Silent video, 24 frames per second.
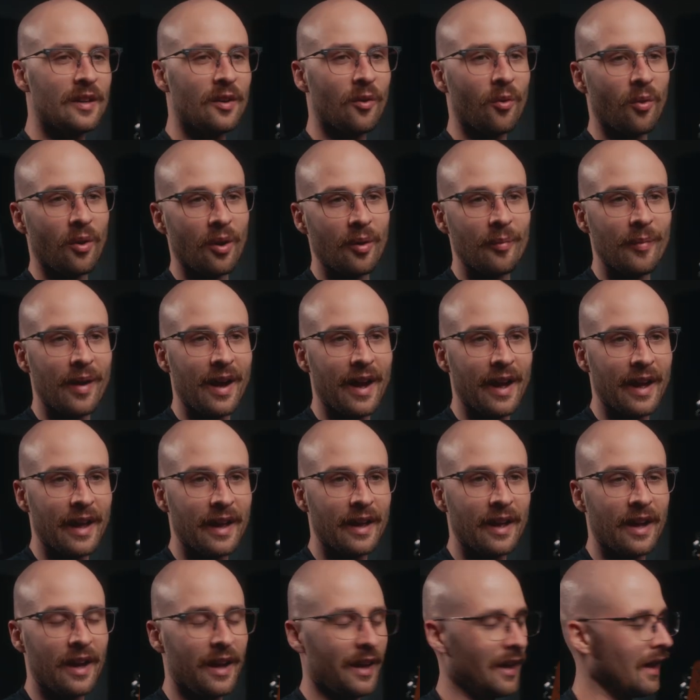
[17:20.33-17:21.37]
or my
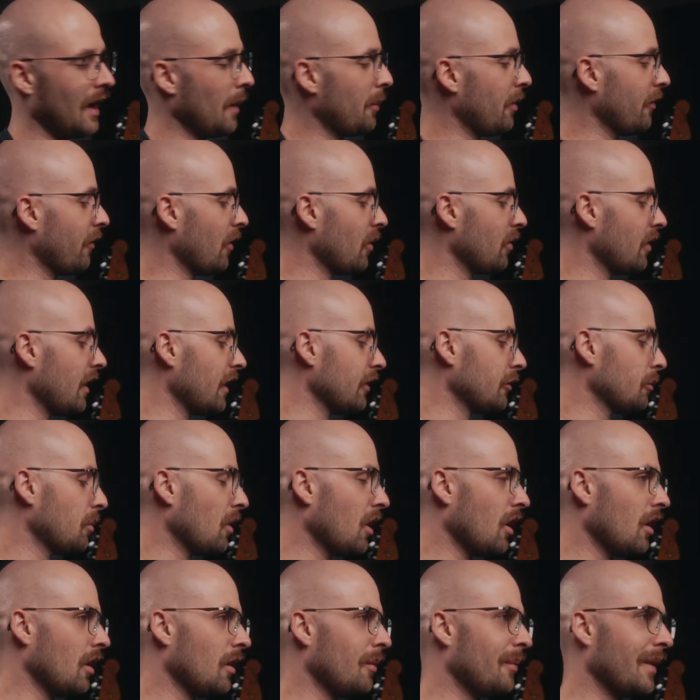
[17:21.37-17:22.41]
Epiphone Les
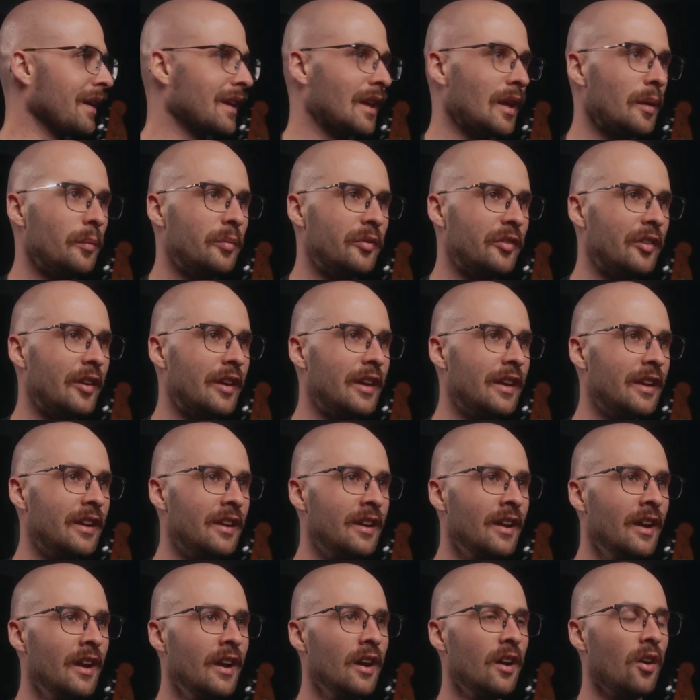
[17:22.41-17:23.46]
Paul, my Gibson,